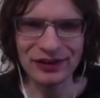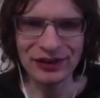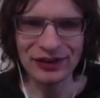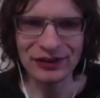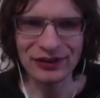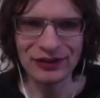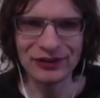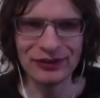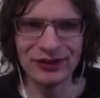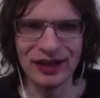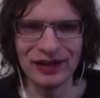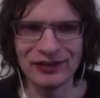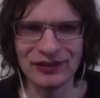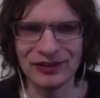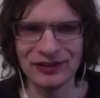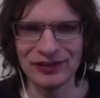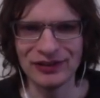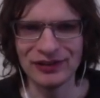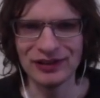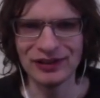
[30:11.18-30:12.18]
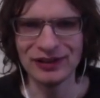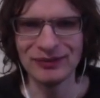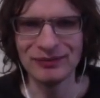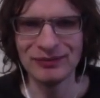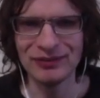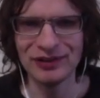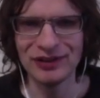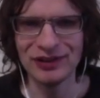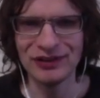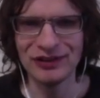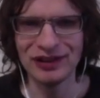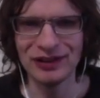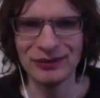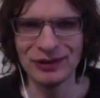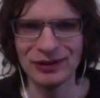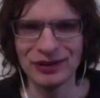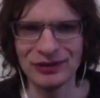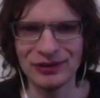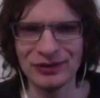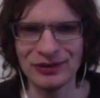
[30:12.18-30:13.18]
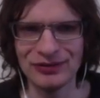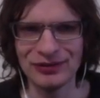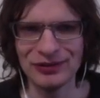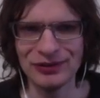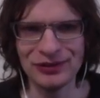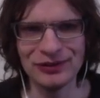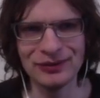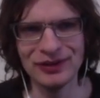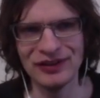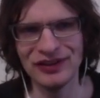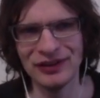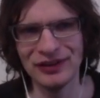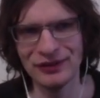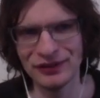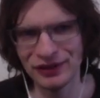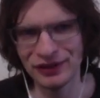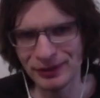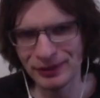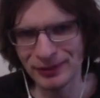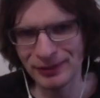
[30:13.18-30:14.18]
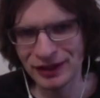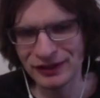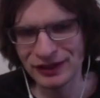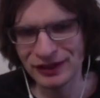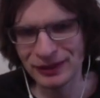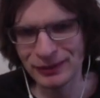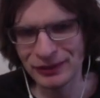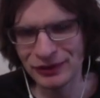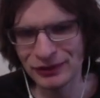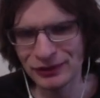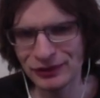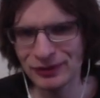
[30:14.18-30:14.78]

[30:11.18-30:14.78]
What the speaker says: so, as you can see, DCA 1, 2, 3, 4, that's how we kind of marked up in